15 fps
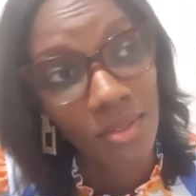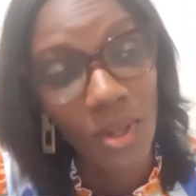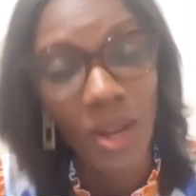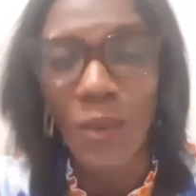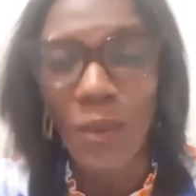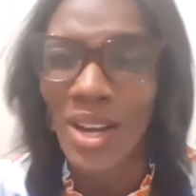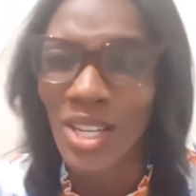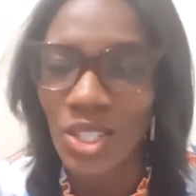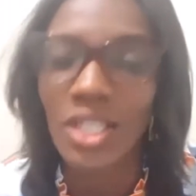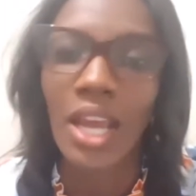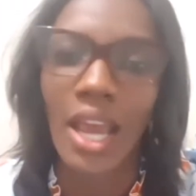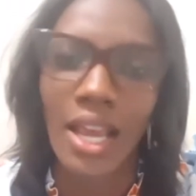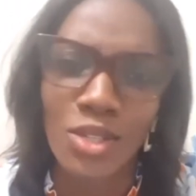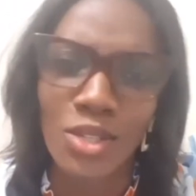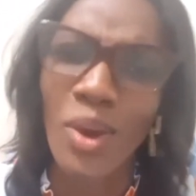
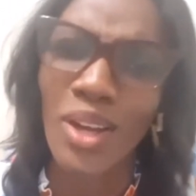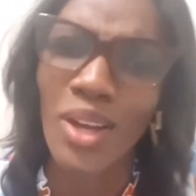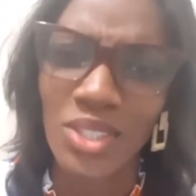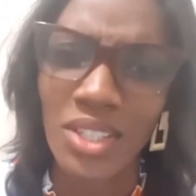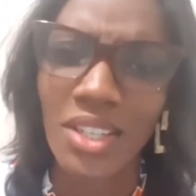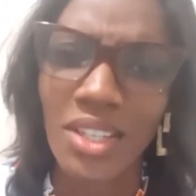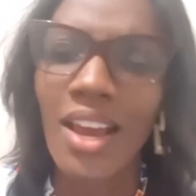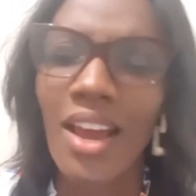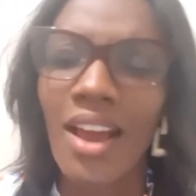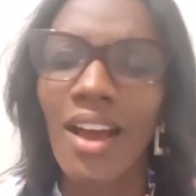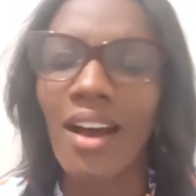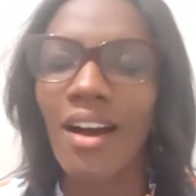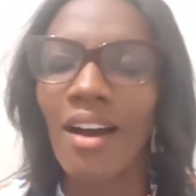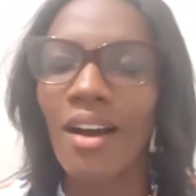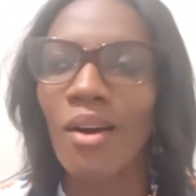Question.
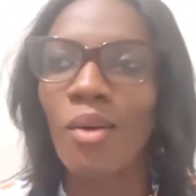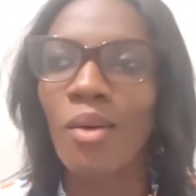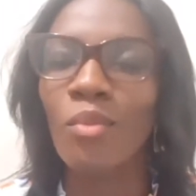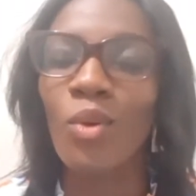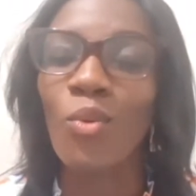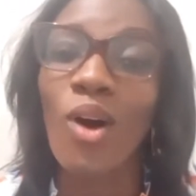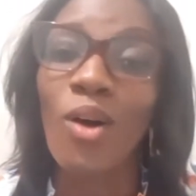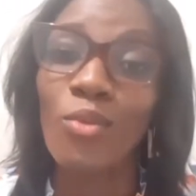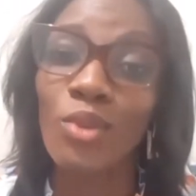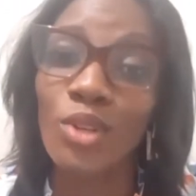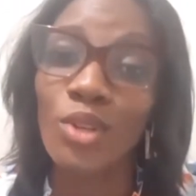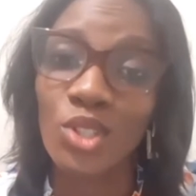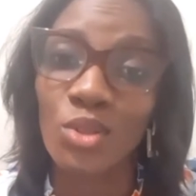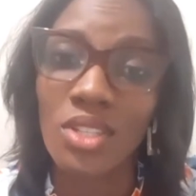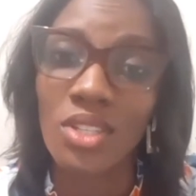What would
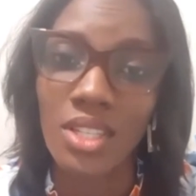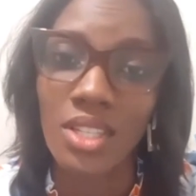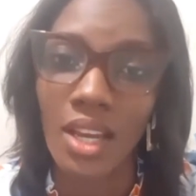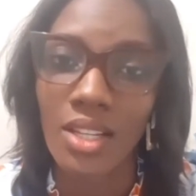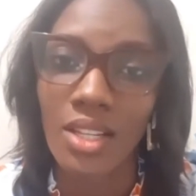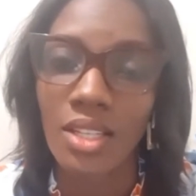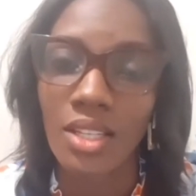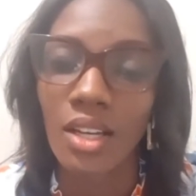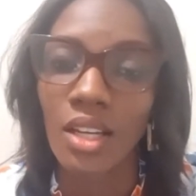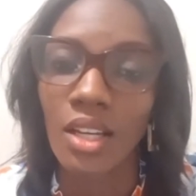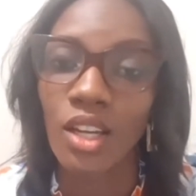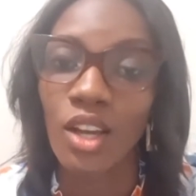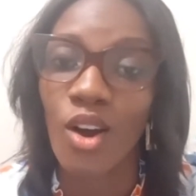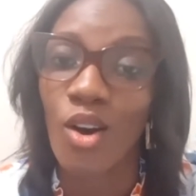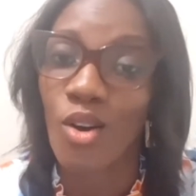you say to a
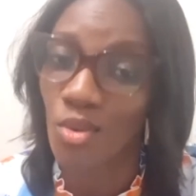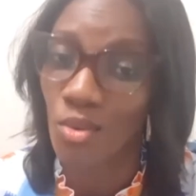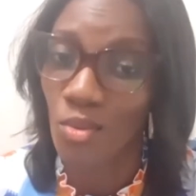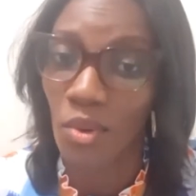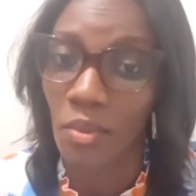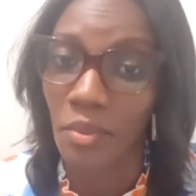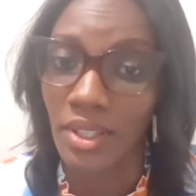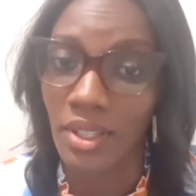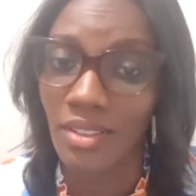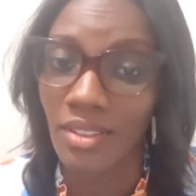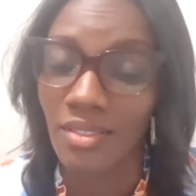young woman